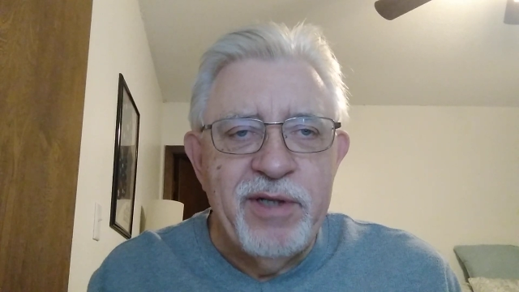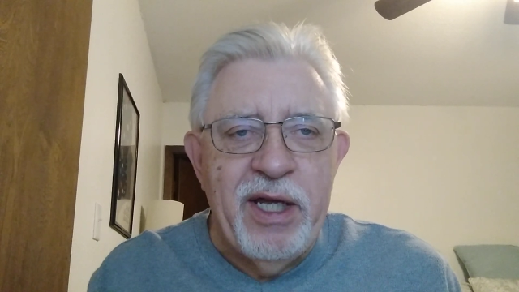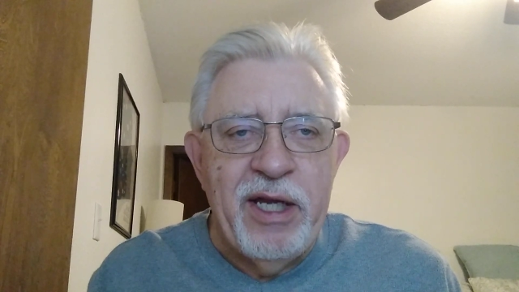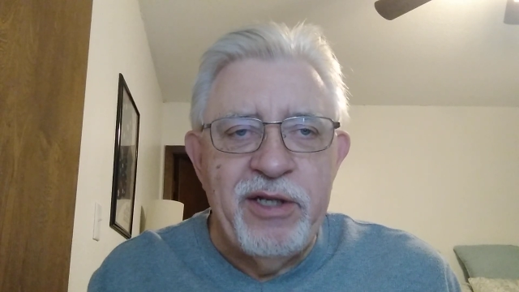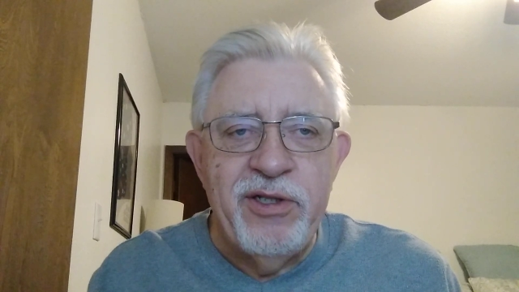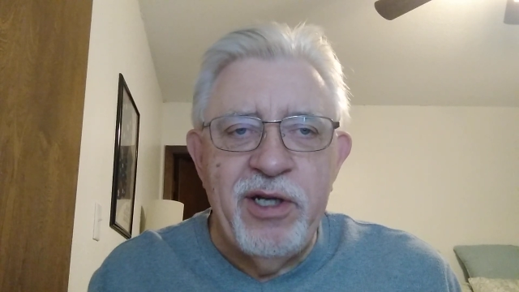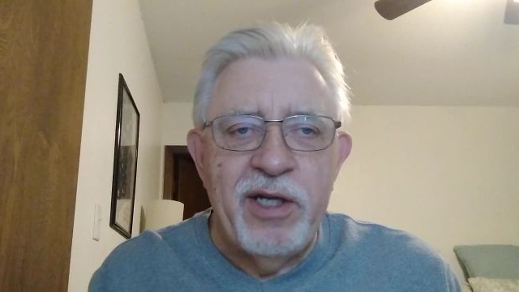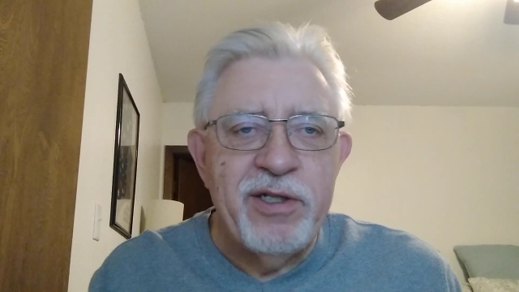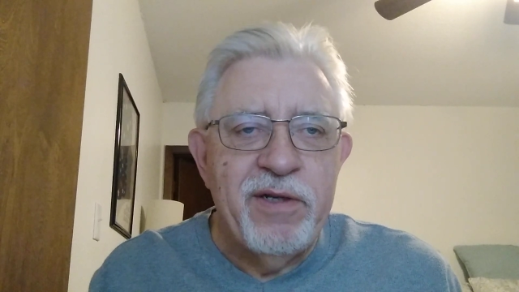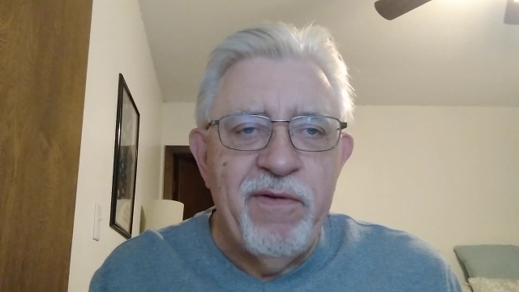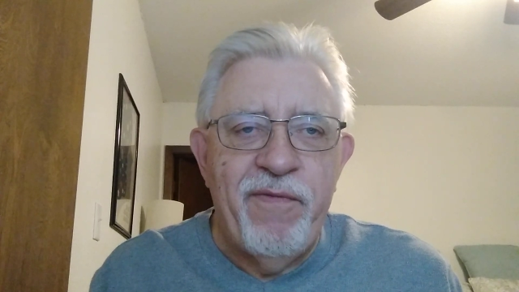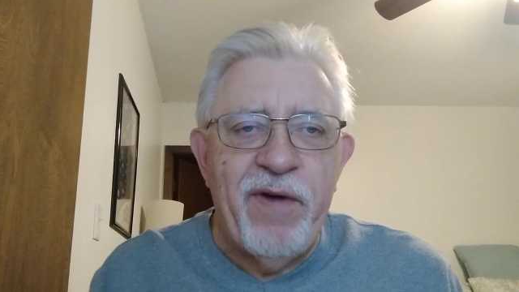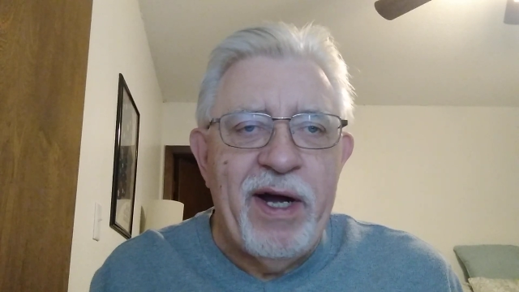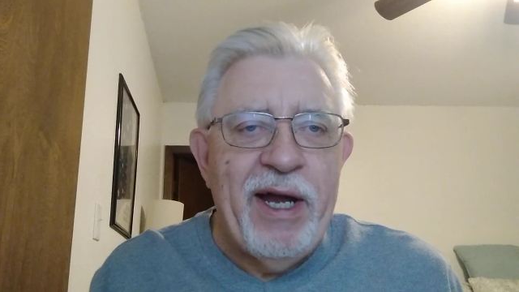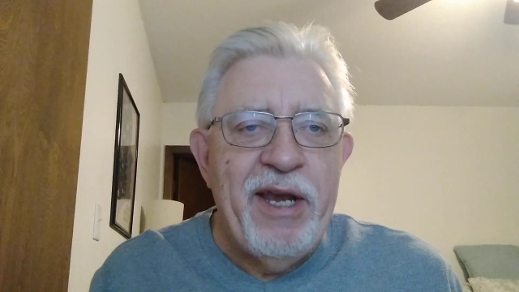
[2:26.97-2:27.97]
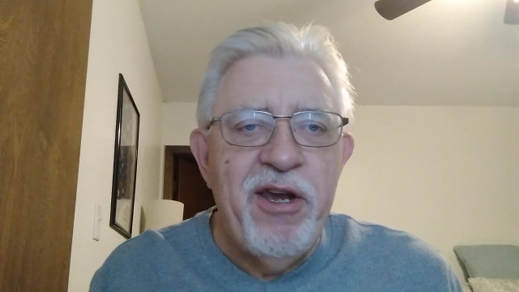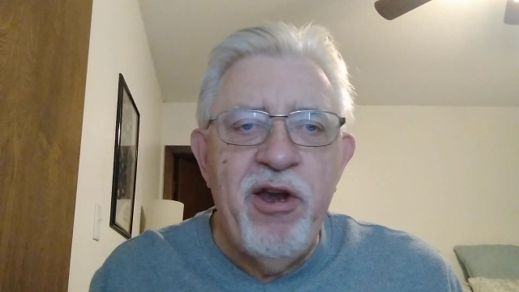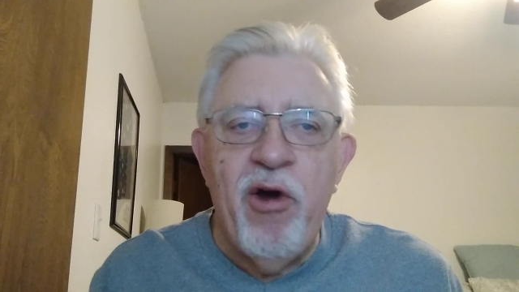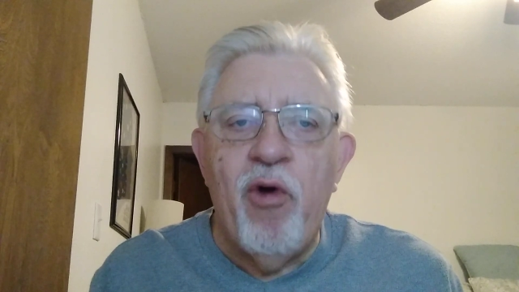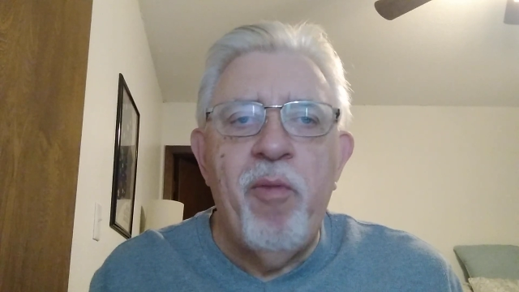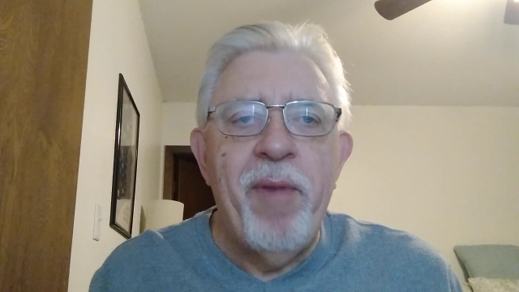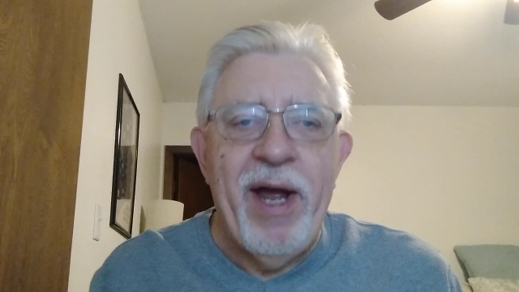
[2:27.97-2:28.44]
can justify
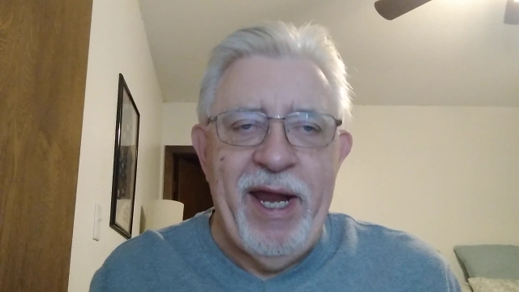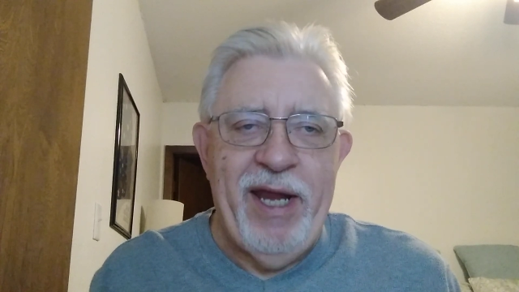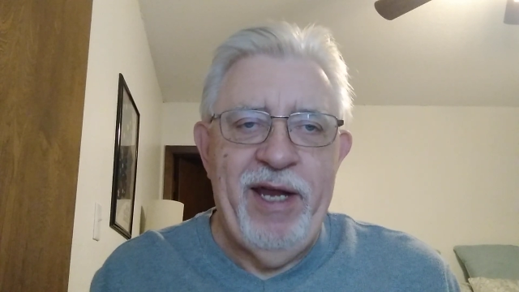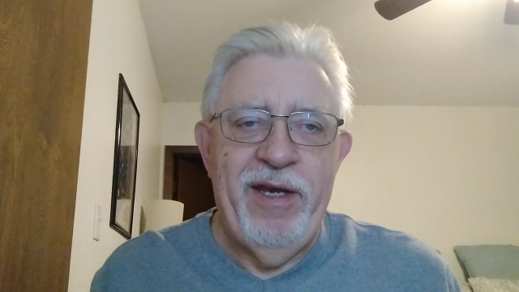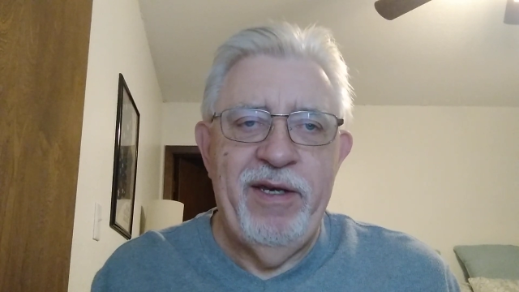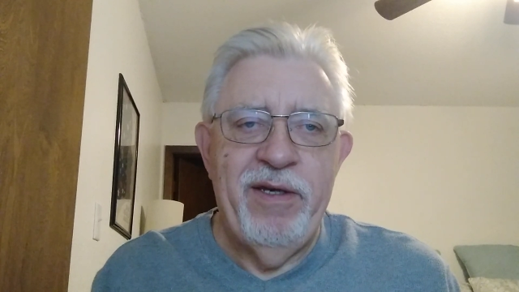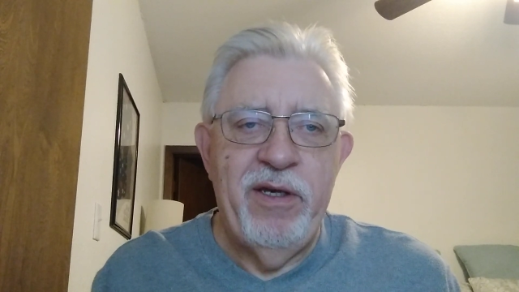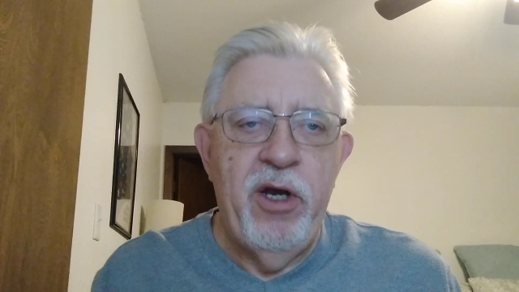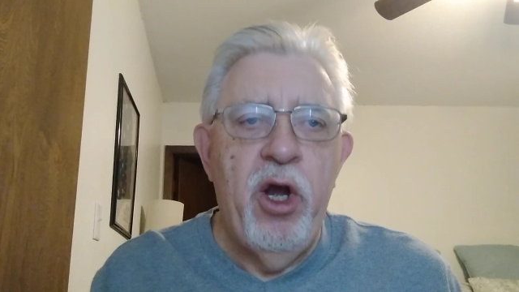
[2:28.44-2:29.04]
no man.